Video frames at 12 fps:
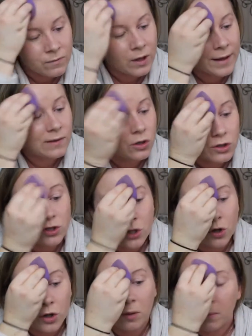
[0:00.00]
Like, there's
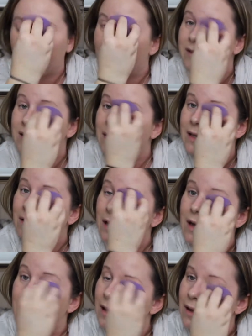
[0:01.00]
no comparison.
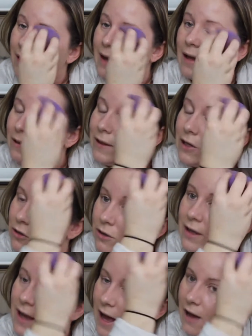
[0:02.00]
Like, I
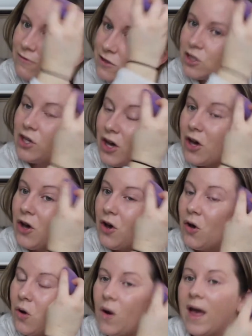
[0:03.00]
literally have to
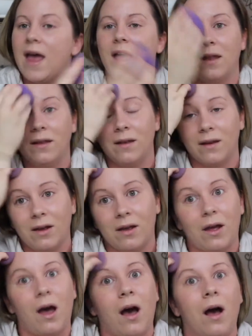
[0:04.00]
go and
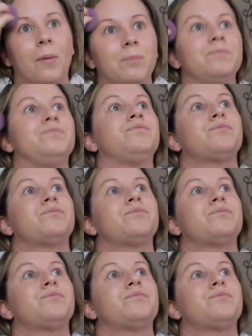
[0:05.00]
when